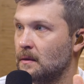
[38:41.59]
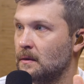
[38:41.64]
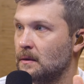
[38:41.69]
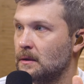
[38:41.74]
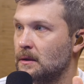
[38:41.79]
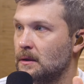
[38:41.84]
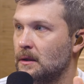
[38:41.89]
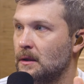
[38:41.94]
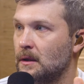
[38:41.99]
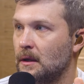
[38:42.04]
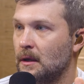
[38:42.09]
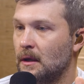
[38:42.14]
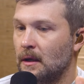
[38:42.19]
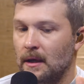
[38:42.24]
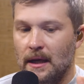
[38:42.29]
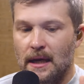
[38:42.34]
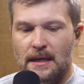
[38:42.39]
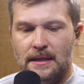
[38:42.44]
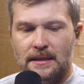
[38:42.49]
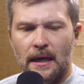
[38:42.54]
Yeah.
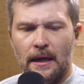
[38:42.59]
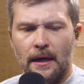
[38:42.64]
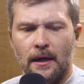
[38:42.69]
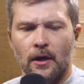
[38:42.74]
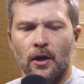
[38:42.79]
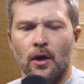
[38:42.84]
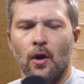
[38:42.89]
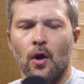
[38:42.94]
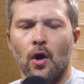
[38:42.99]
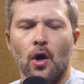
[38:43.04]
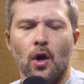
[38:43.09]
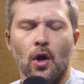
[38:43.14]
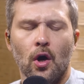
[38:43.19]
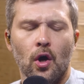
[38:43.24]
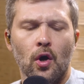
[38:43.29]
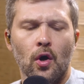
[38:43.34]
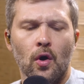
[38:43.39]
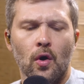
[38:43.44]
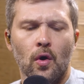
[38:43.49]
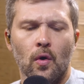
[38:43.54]
He's not going to go,
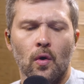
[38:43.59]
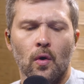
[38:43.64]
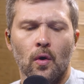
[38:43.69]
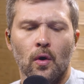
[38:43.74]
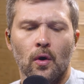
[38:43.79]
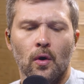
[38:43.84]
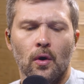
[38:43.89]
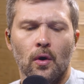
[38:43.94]
Oh,